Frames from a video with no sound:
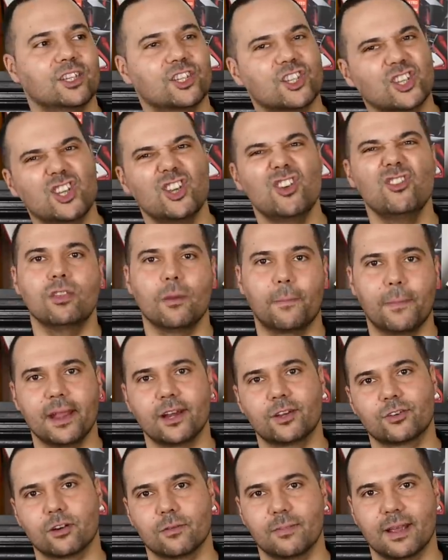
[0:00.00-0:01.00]
skew the
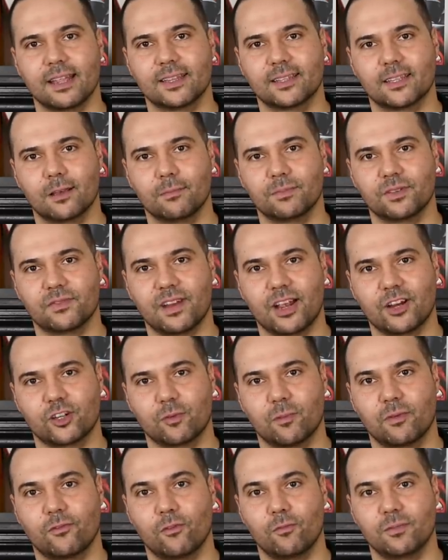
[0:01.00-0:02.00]
picture a bit in terms of
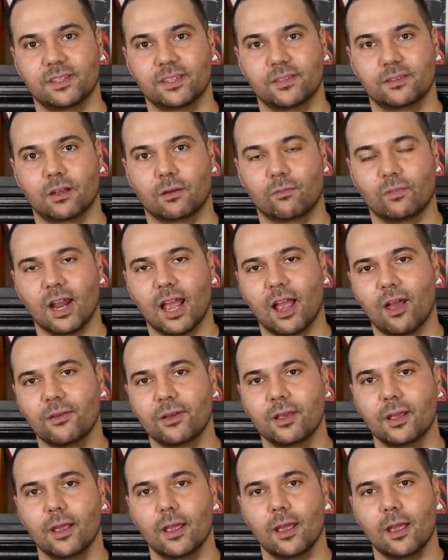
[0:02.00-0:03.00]
national performance this time
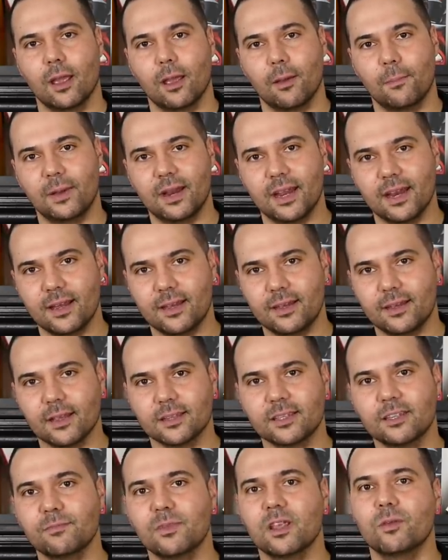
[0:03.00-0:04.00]
round, but it
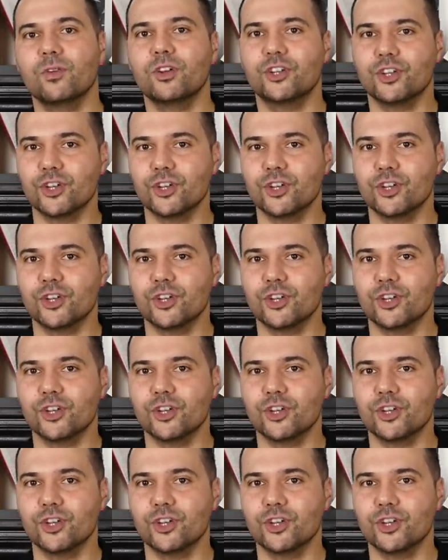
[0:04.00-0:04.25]
doesn't mean we